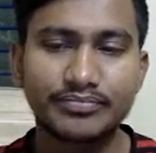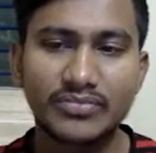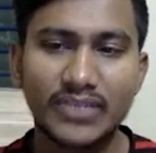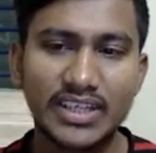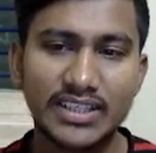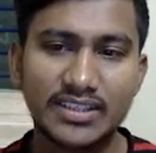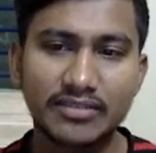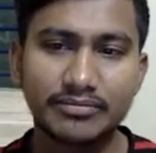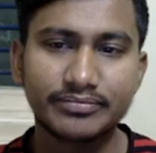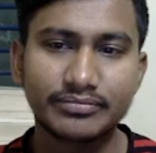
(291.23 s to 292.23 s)
Yes,
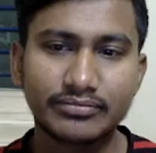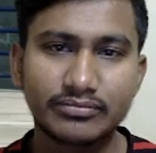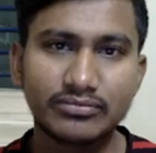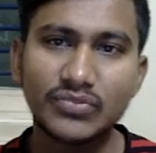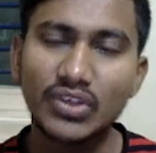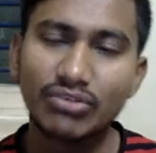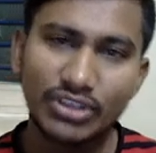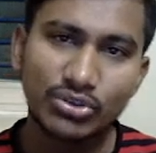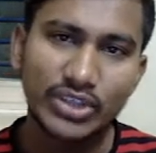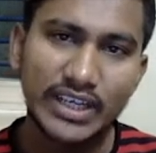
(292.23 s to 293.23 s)
we
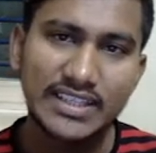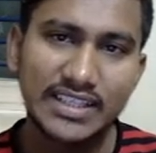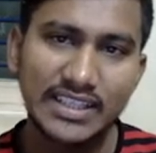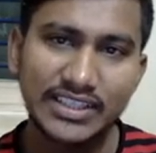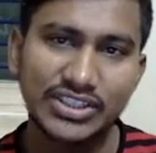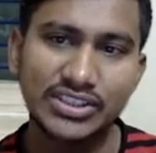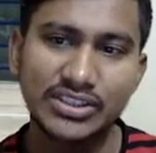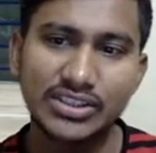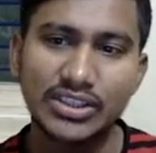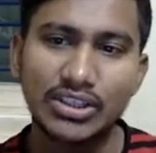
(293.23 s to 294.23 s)
know cancellation,
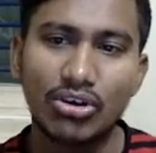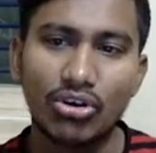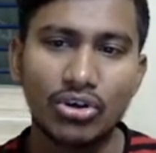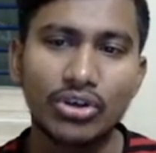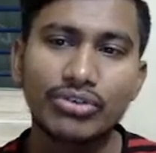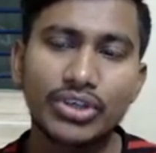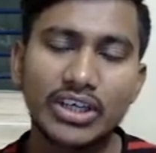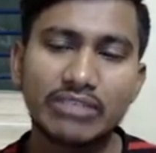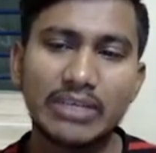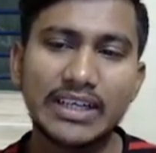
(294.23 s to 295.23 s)
or you can
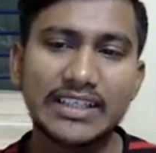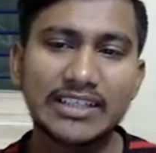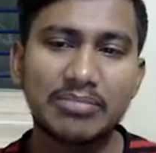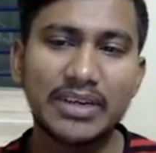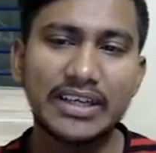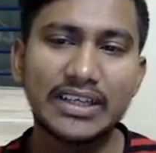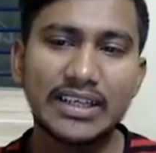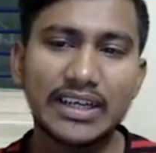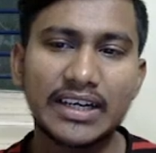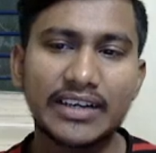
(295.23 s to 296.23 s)
multiply
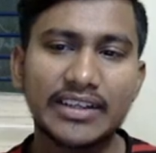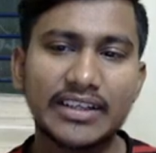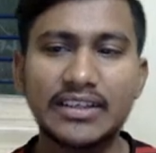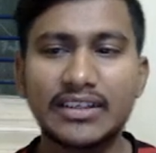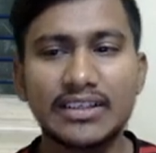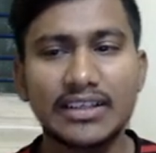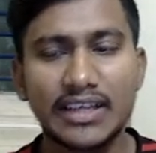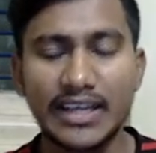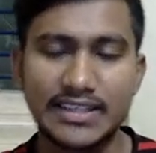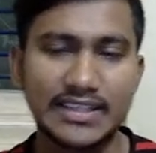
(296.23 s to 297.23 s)
and then
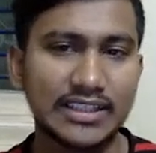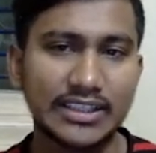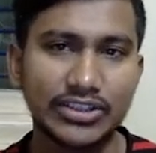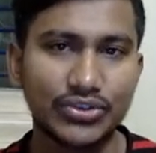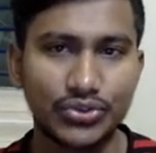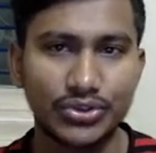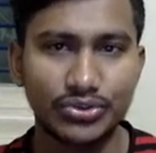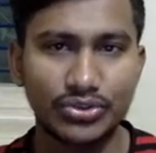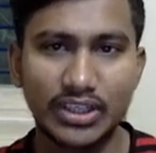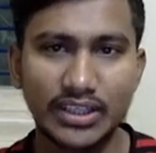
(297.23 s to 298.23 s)
cancel it out.
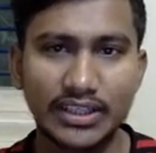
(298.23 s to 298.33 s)
Okay.